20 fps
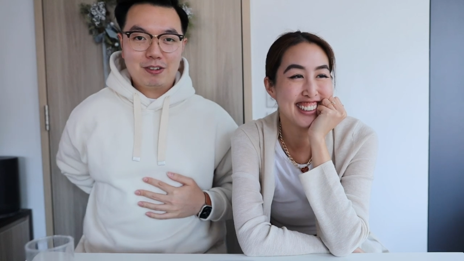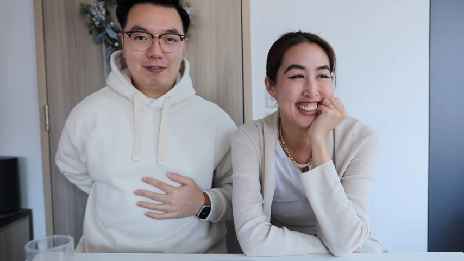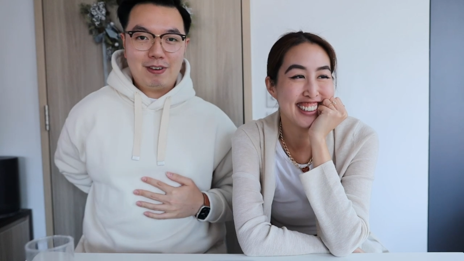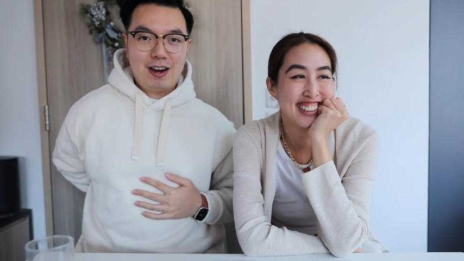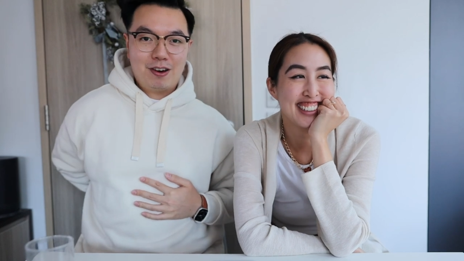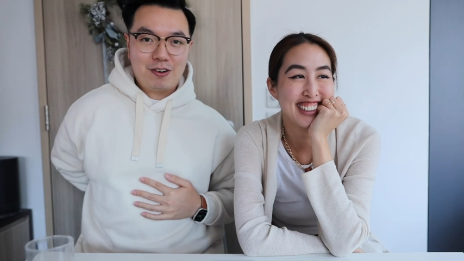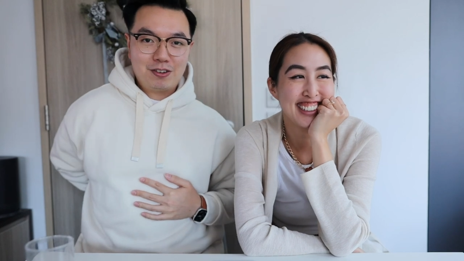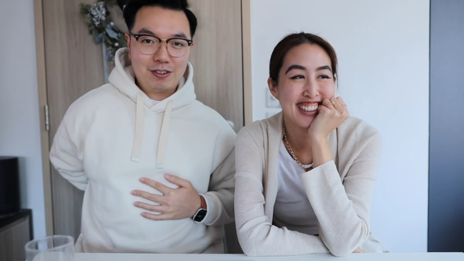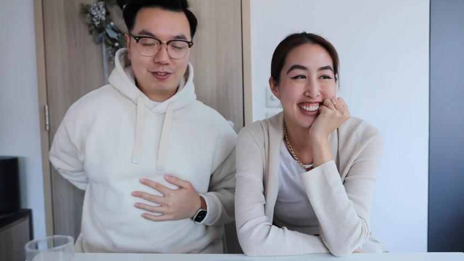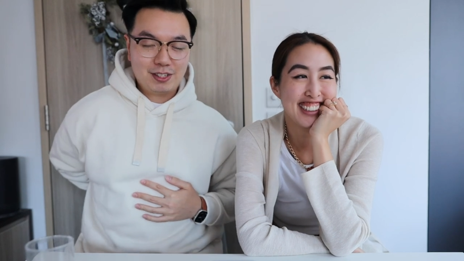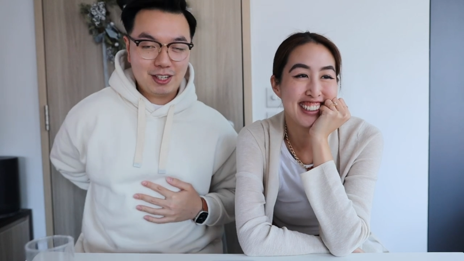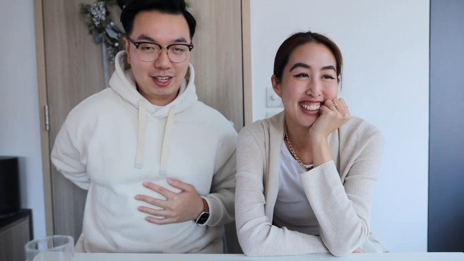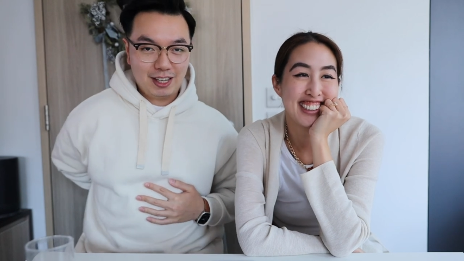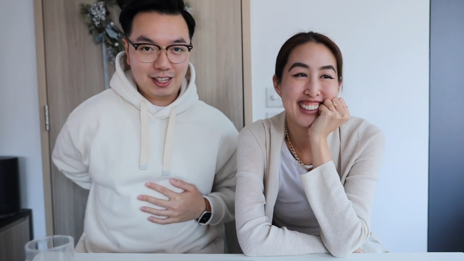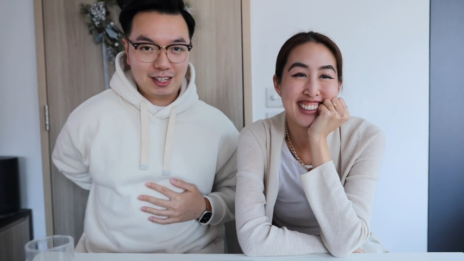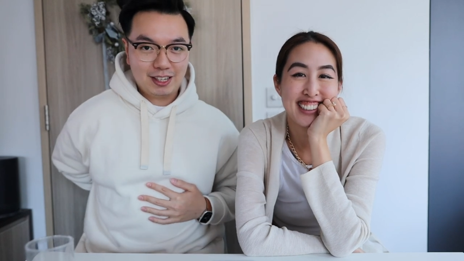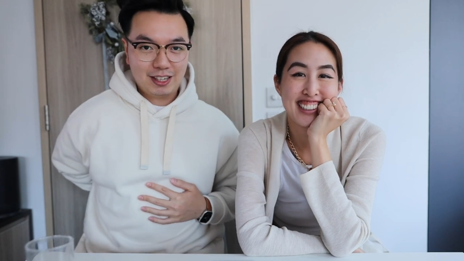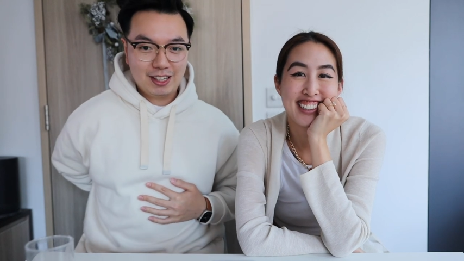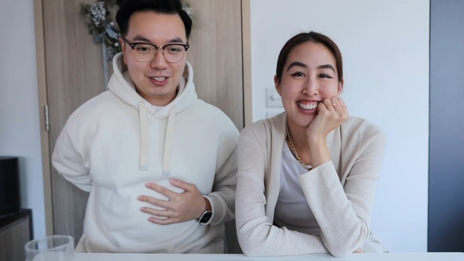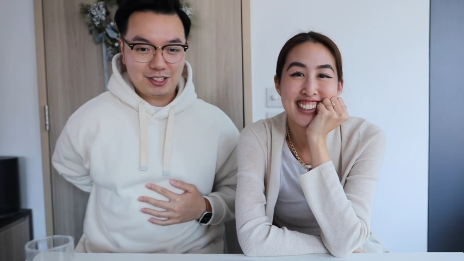Speaker 1: of hours of
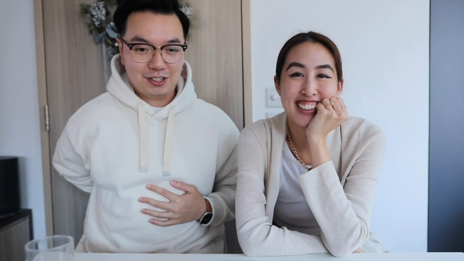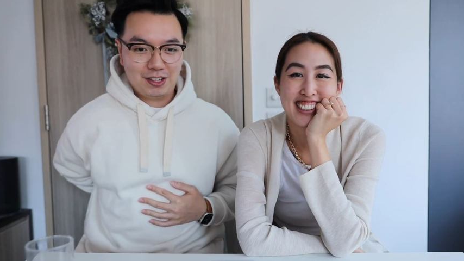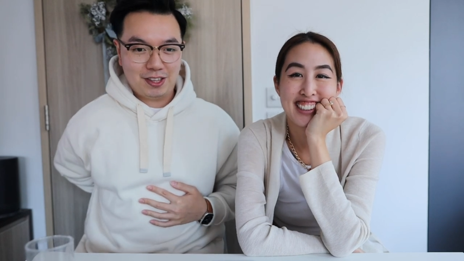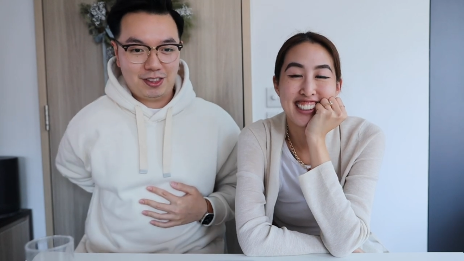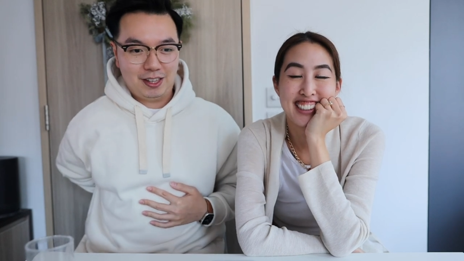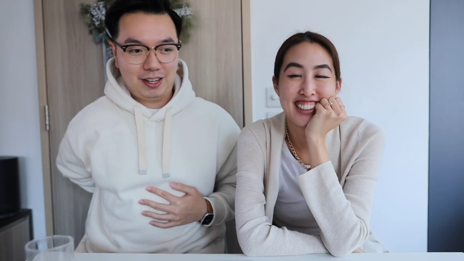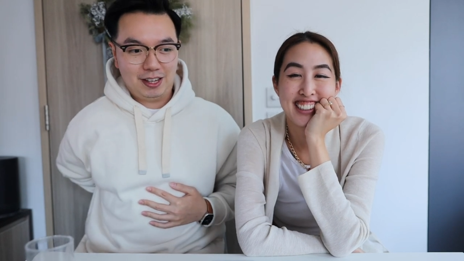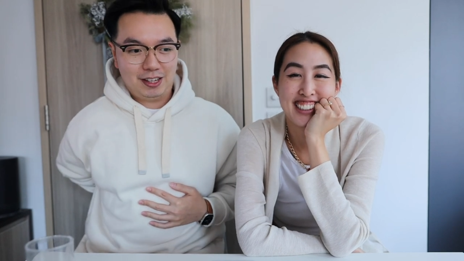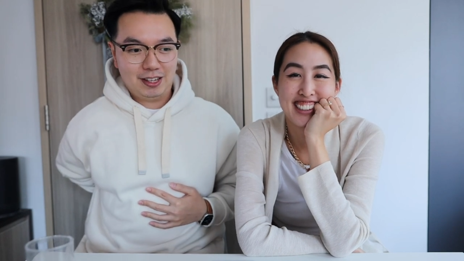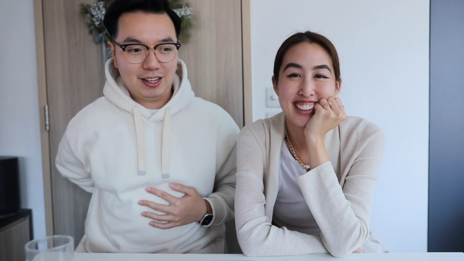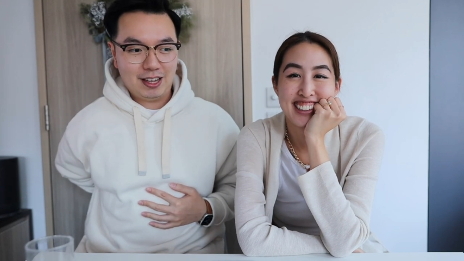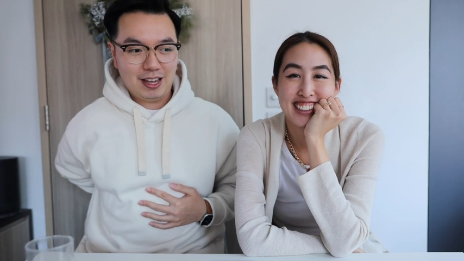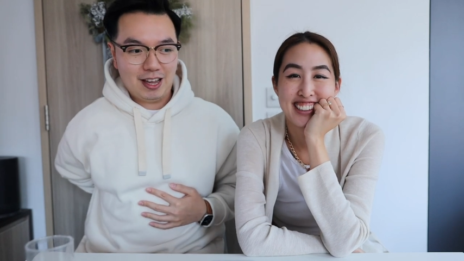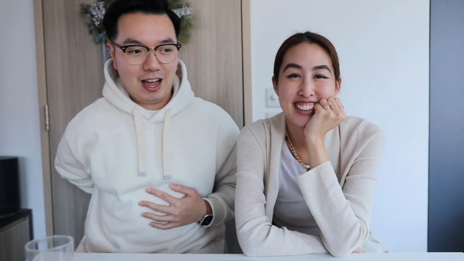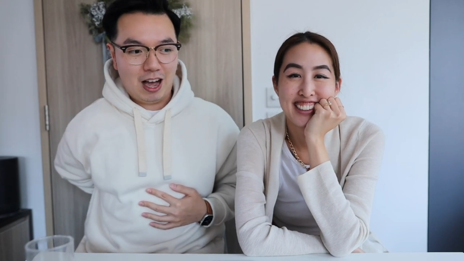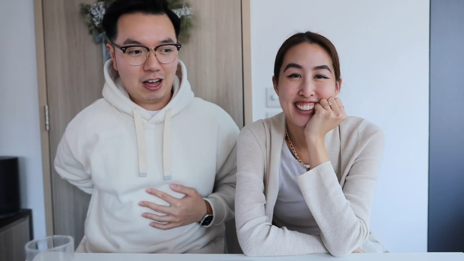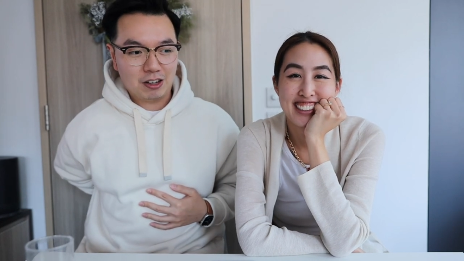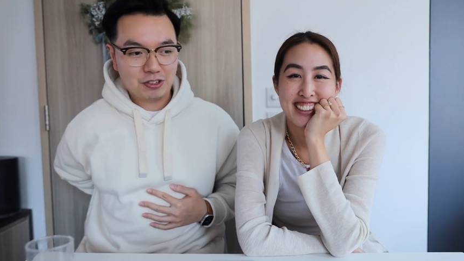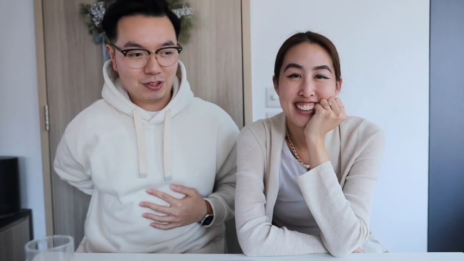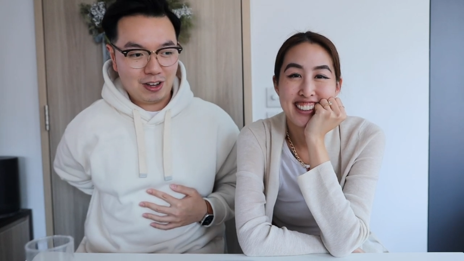sitting. So I think
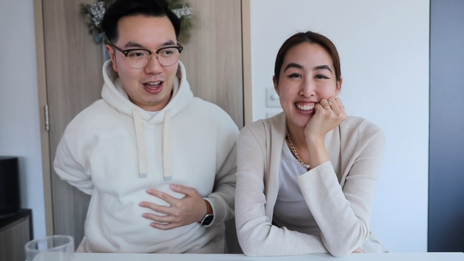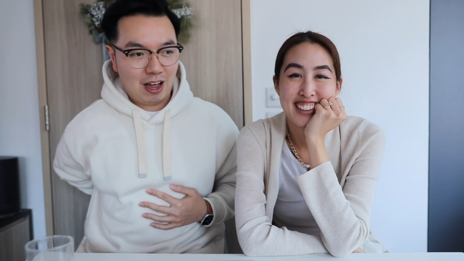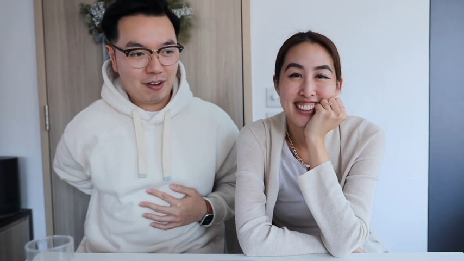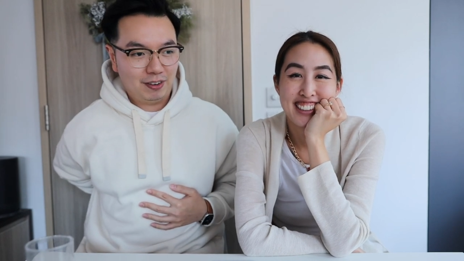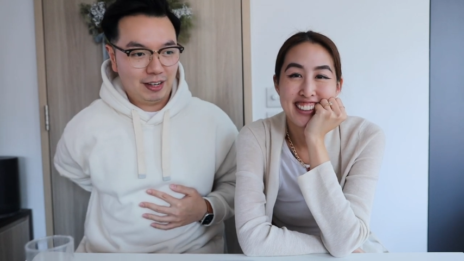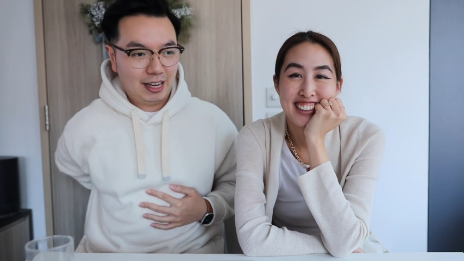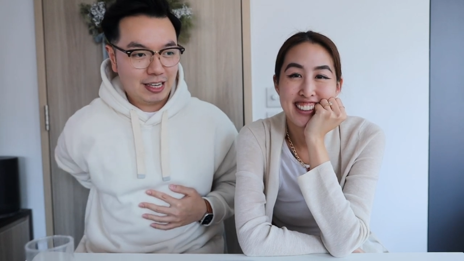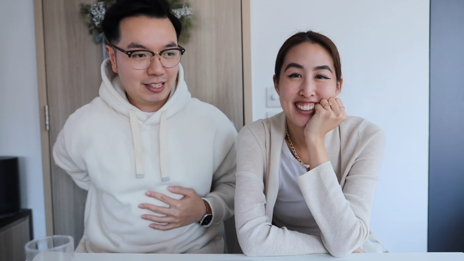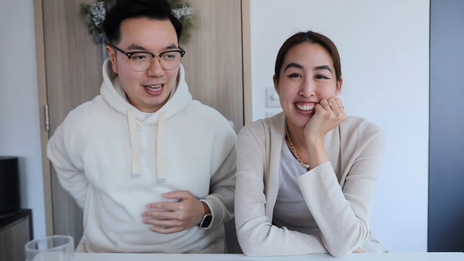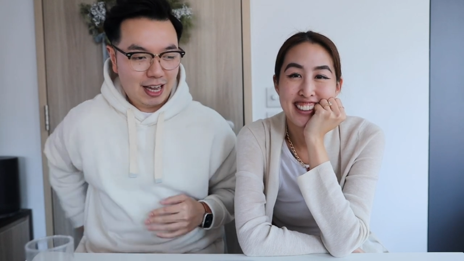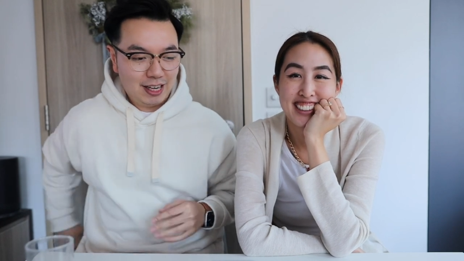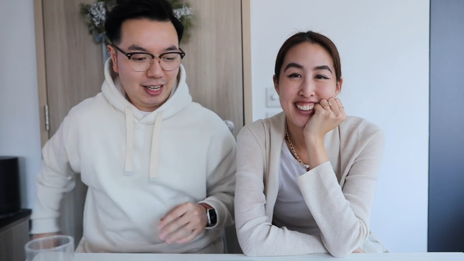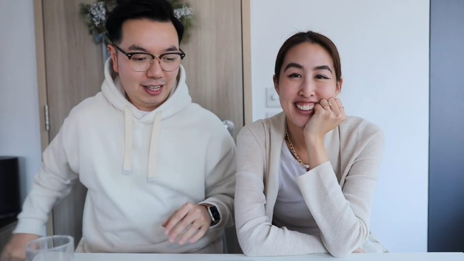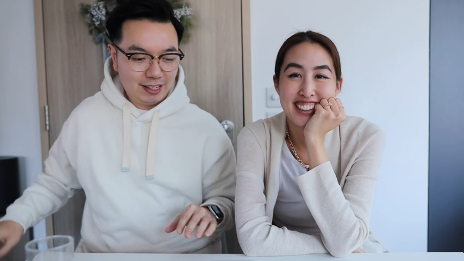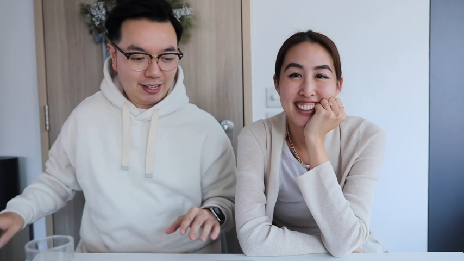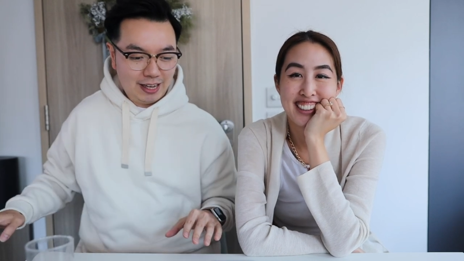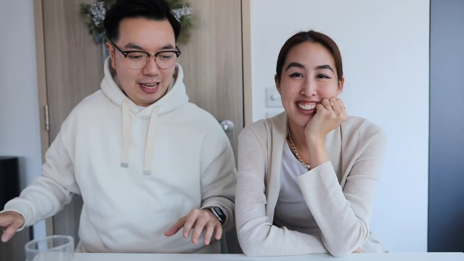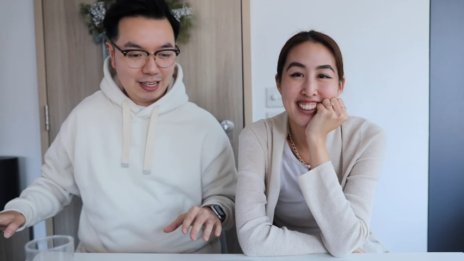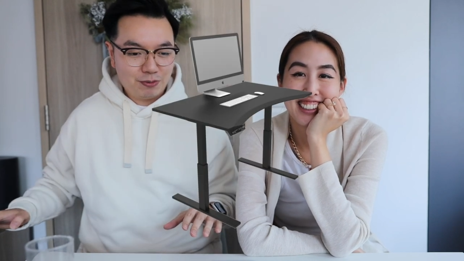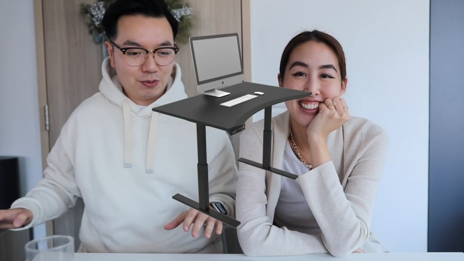also having a
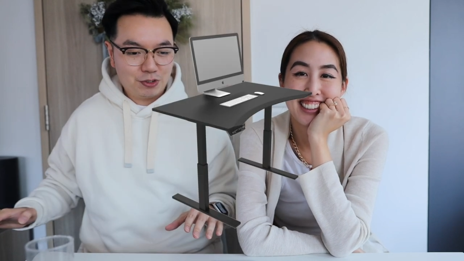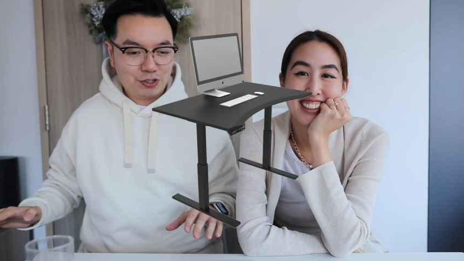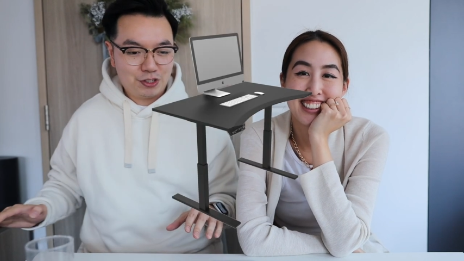standing desk,